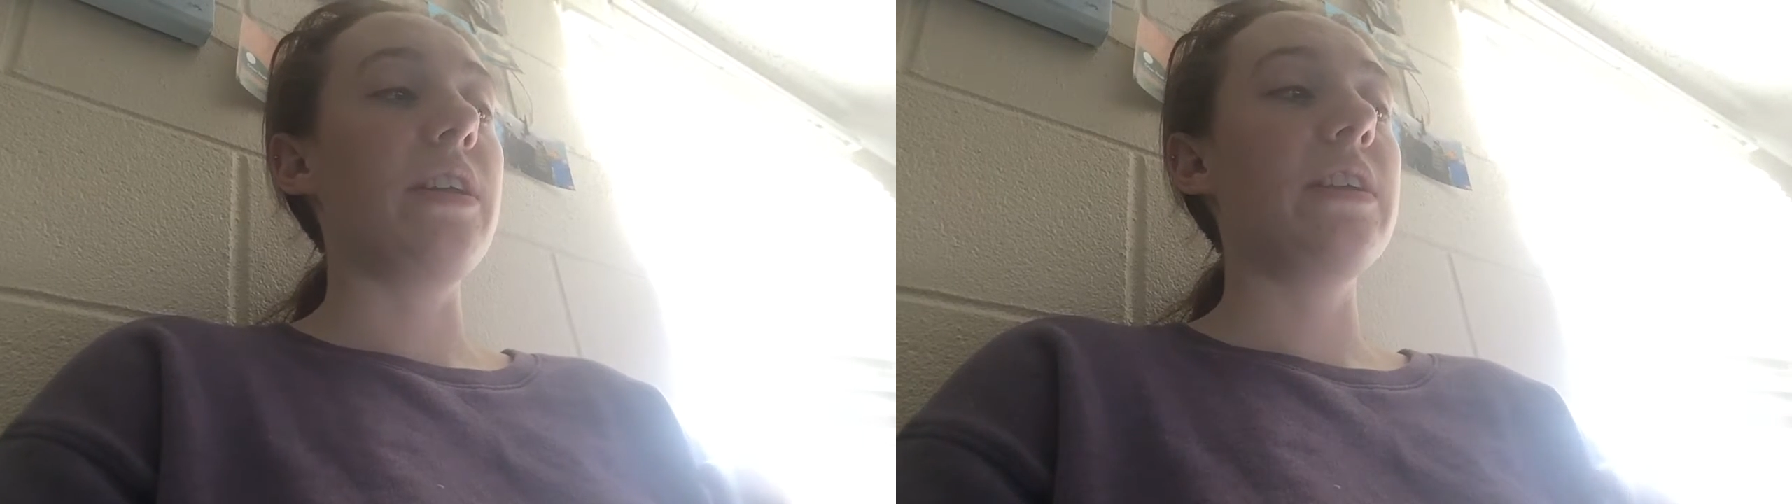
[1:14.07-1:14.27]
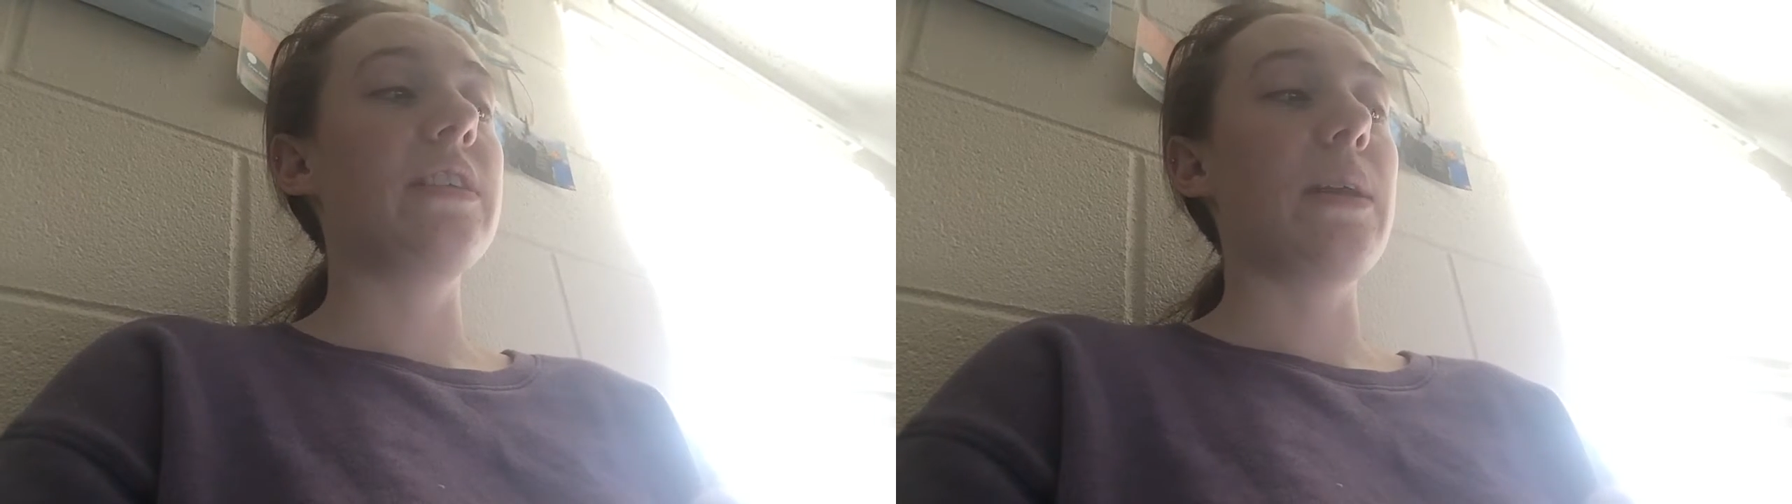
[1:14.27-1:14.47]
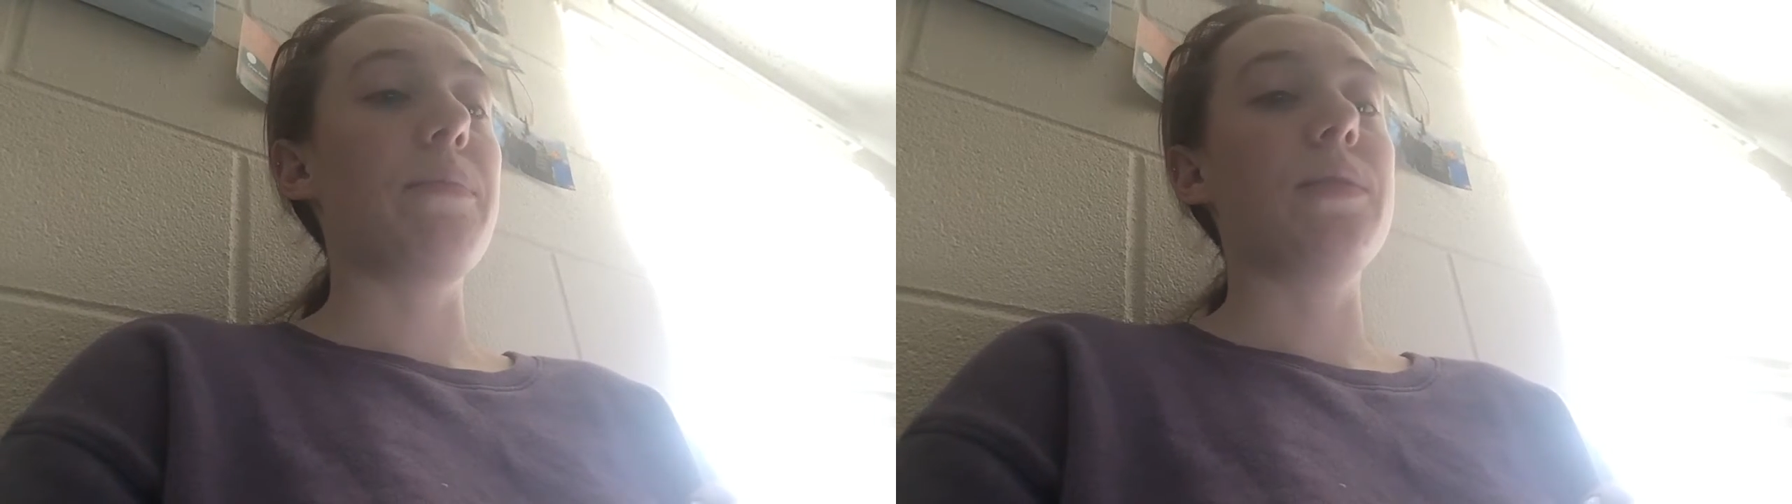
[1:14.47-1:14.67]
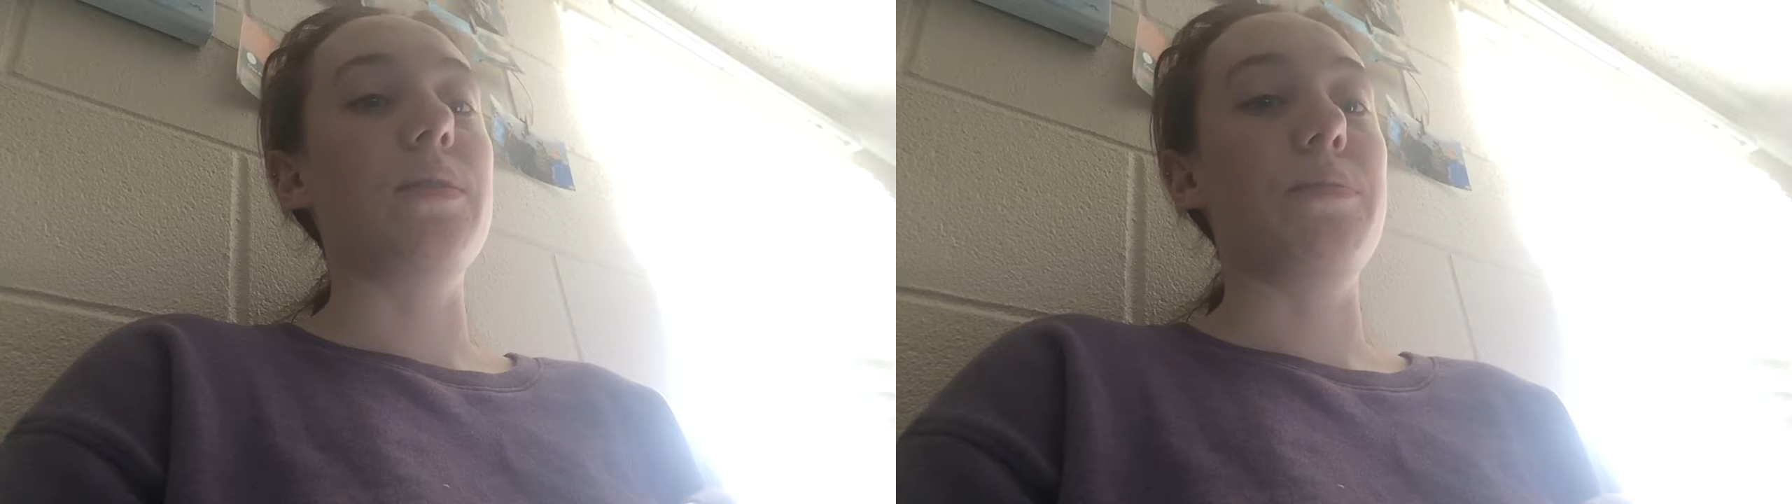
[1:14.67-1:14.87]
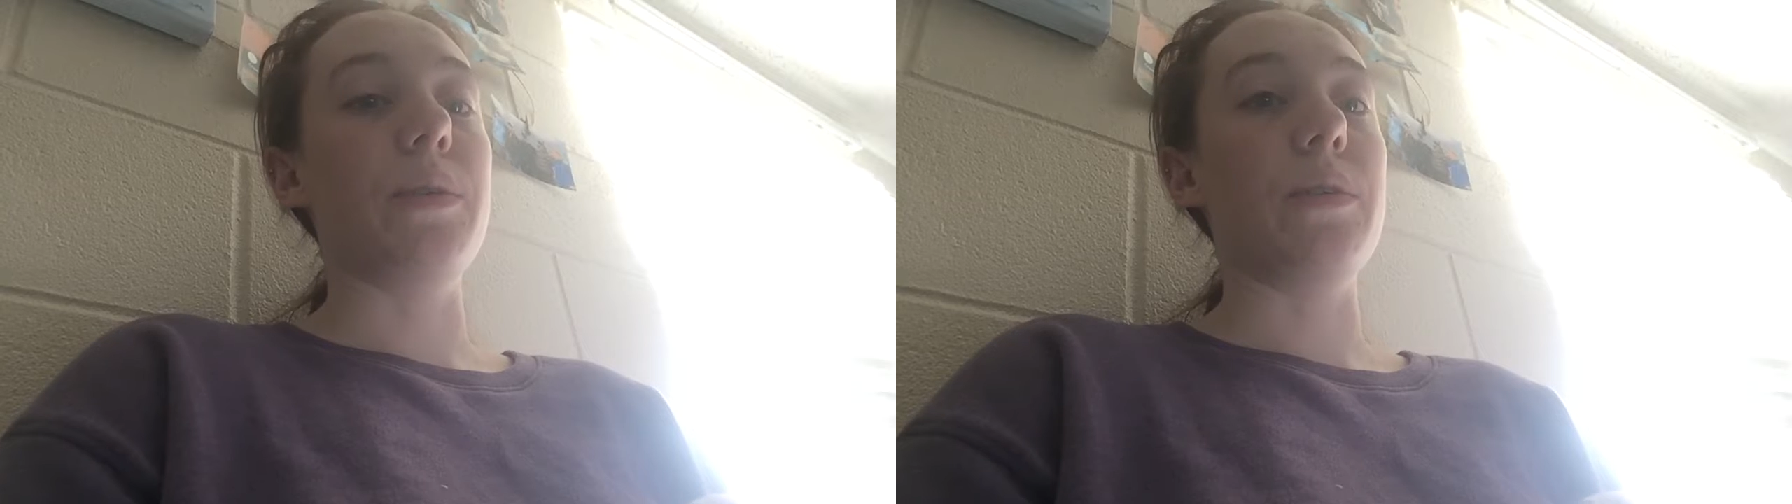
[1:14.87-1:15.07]
3 examples
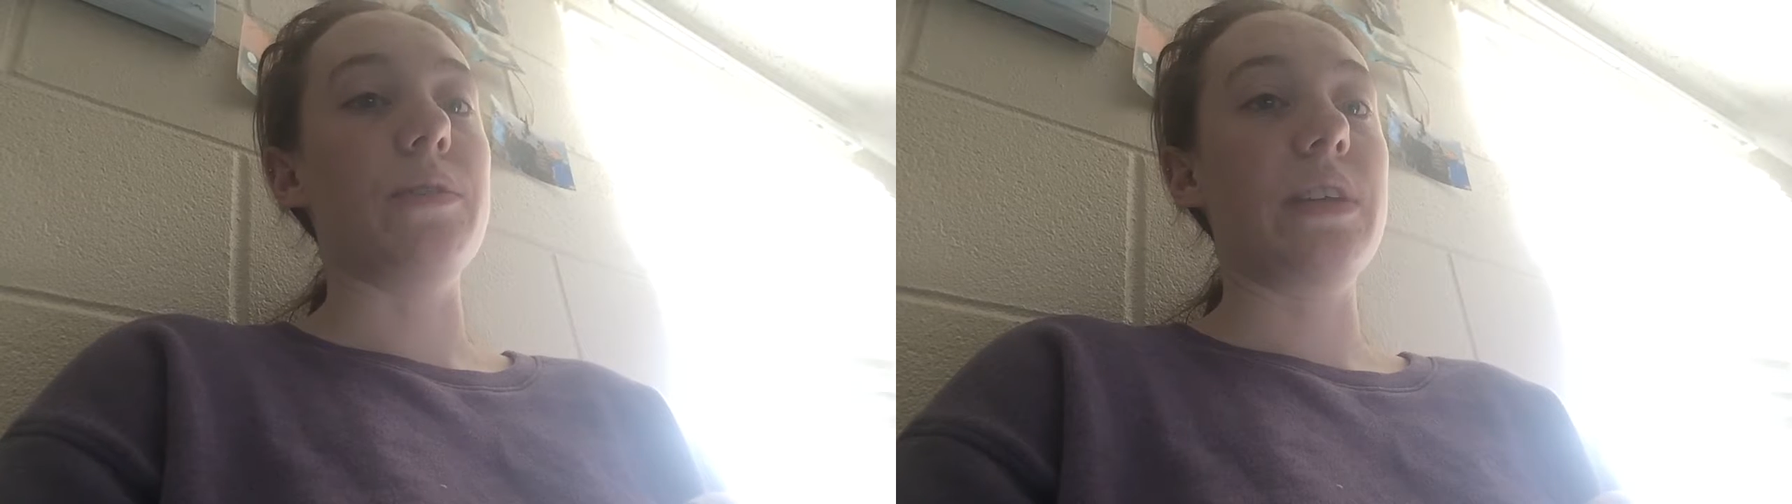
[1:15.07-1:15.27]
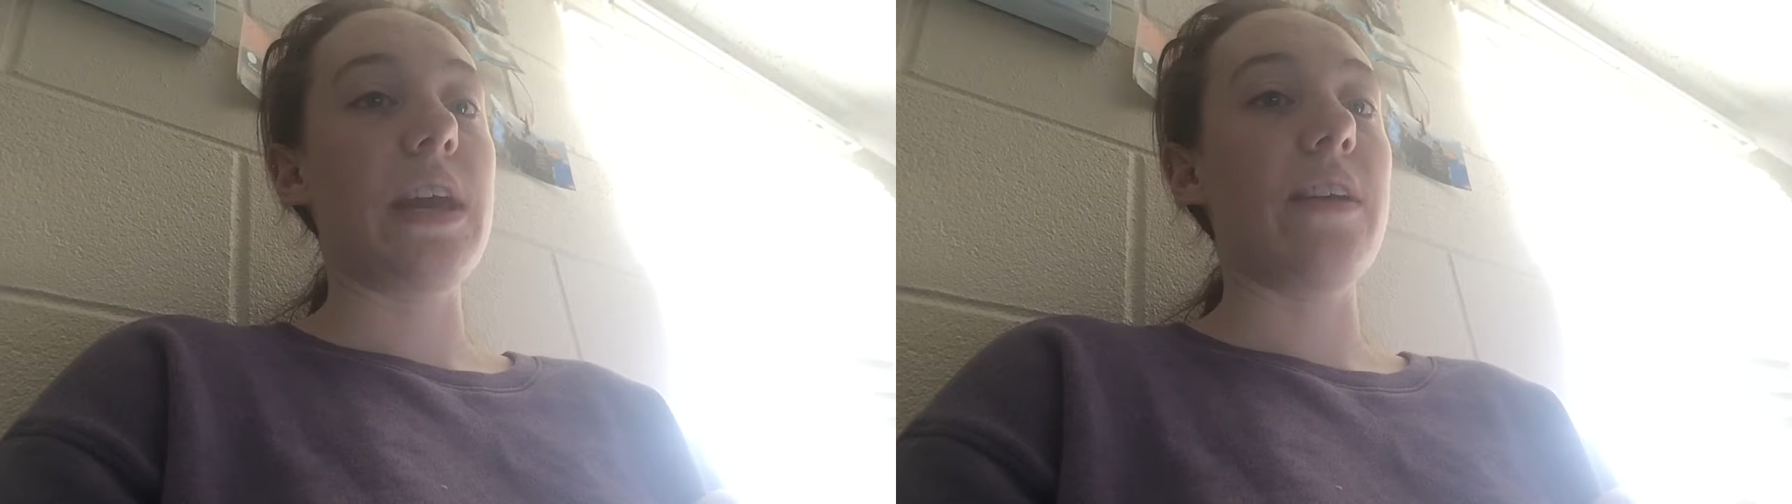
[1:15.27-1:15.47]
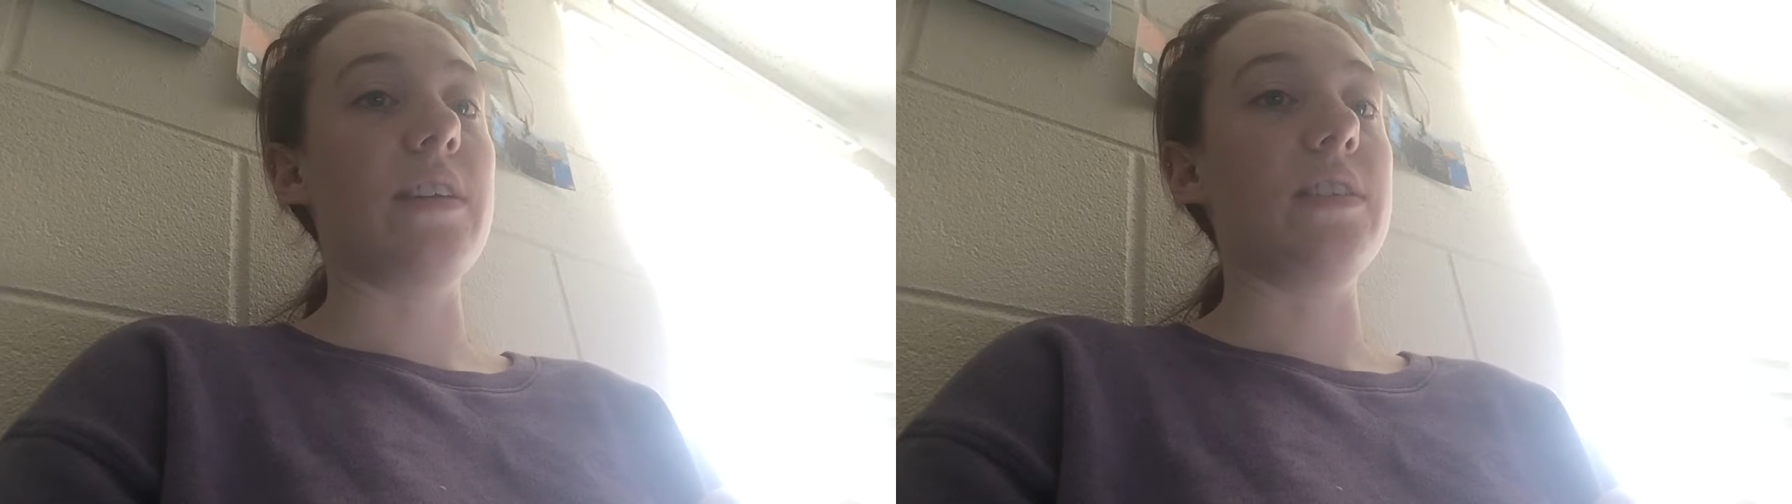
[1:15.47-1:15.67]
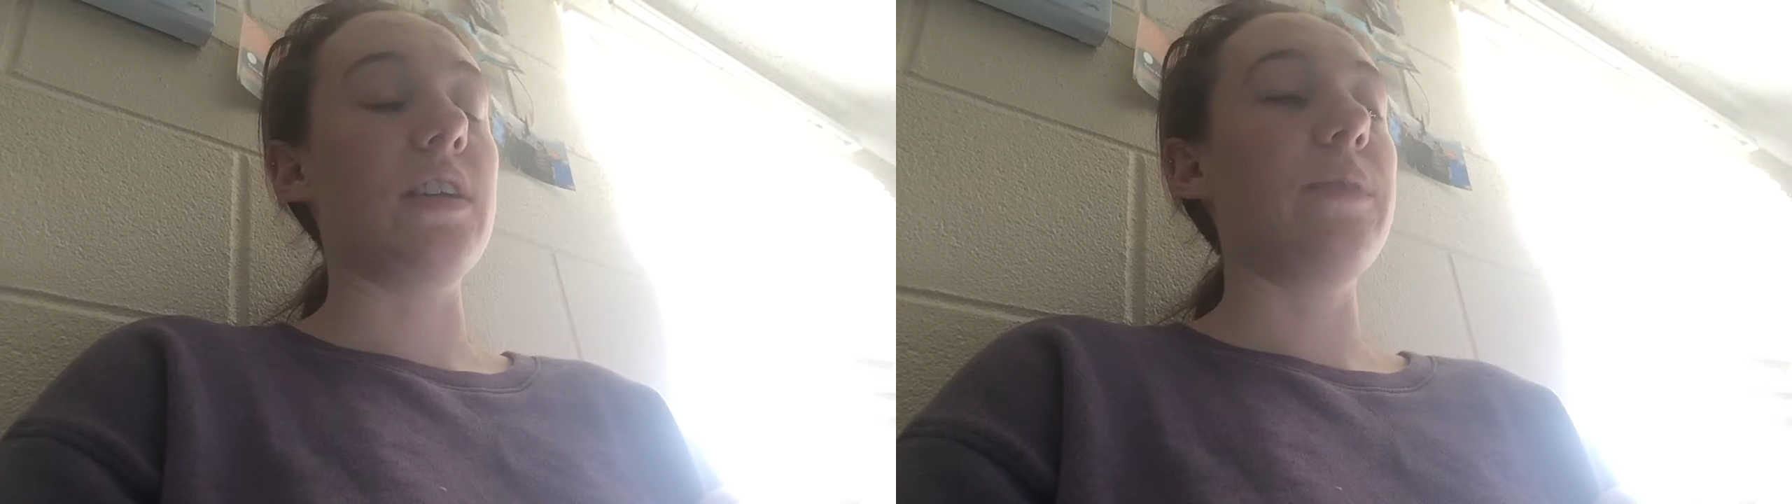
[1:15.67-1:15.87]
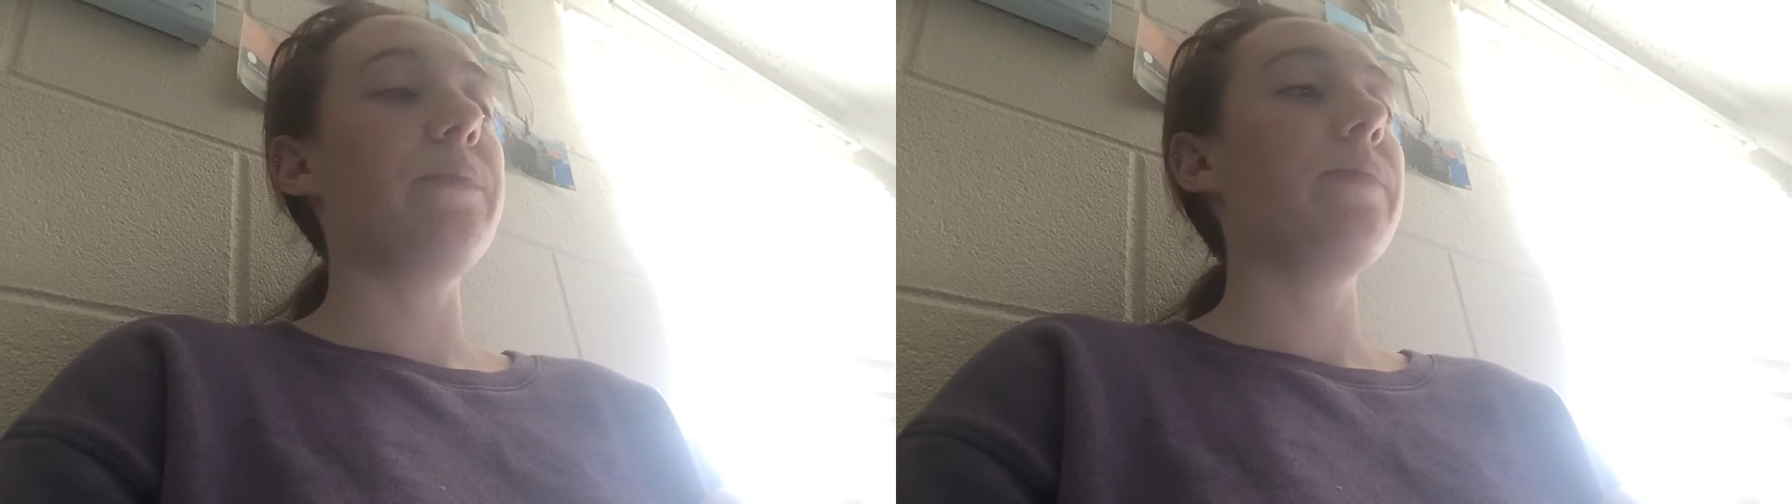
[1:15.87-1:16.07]
of Bruno's
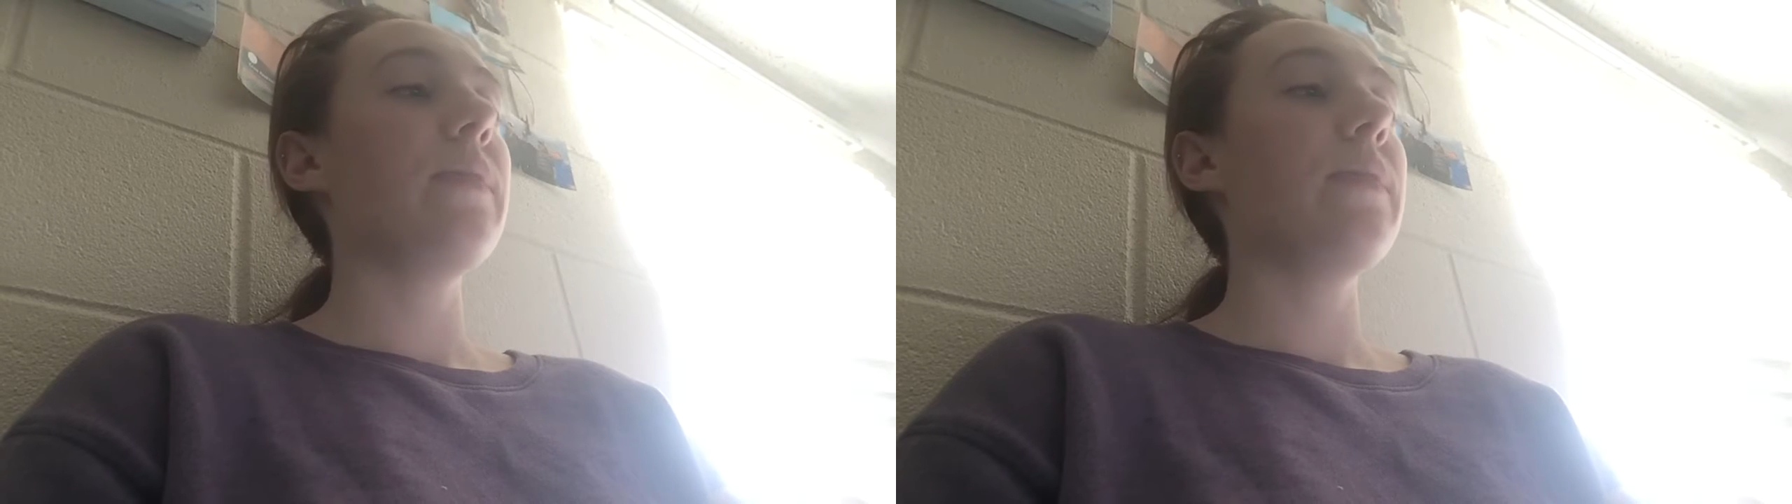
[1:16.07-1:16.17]
character.